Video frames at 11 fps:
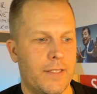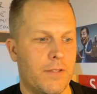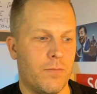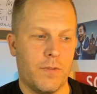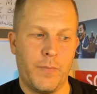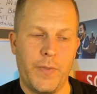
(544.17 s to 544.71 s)

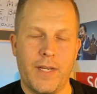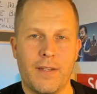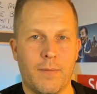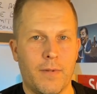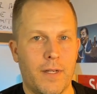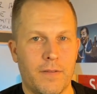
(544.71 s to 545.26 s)
this respect,
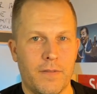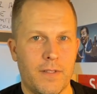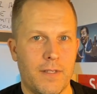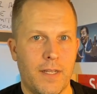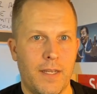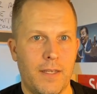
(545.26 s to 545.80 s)
I'm going to have to
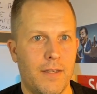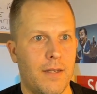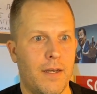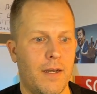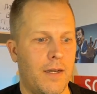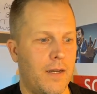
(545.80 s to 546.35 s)
say
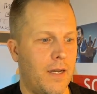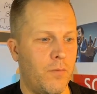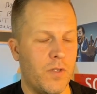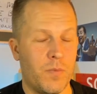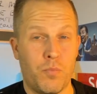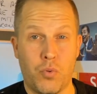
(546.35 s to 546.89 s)
uh, I
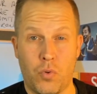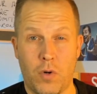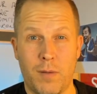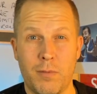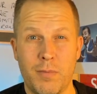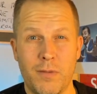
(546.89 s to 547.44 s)
was
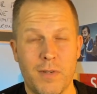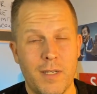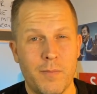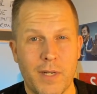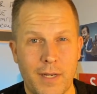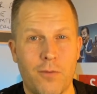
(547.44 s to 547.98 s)
probably right,
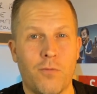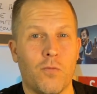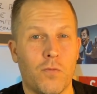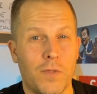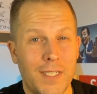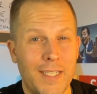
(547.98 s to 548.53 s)
but I don't
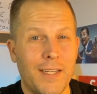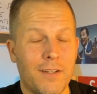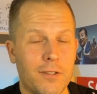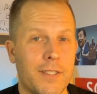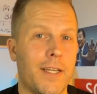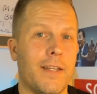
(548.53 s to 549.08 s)
really
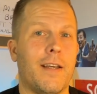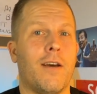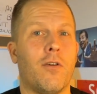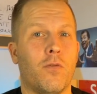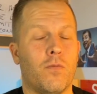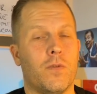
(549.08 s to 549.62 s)
understand
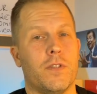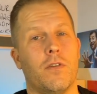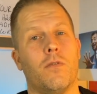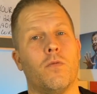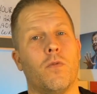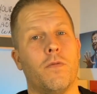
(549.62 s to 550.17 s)
how it
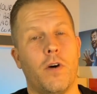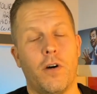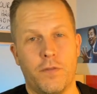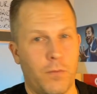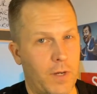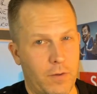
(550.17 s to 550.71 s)
resol-
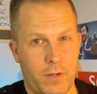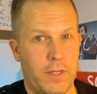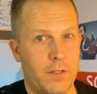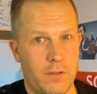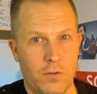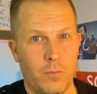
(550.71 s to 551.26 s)
revolves around
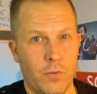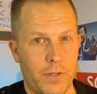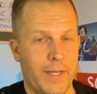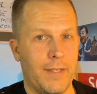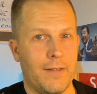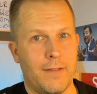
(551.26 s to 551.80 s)
consumer
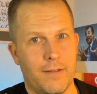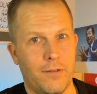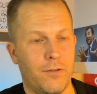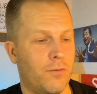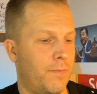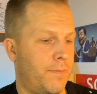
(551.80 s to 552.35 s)
debt.
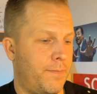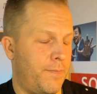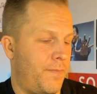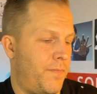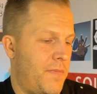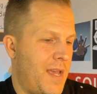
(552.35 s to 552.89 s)
So
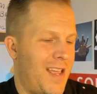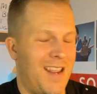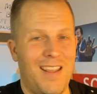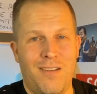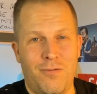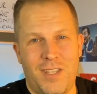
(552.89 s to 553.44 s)

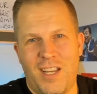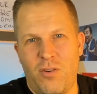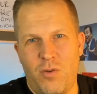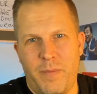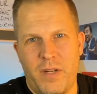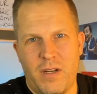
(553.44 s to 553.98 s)
I, I don't think I know
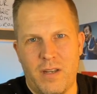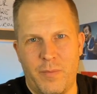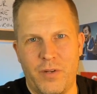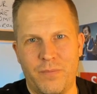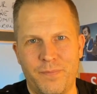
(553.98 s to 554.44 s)
what I'm talking about.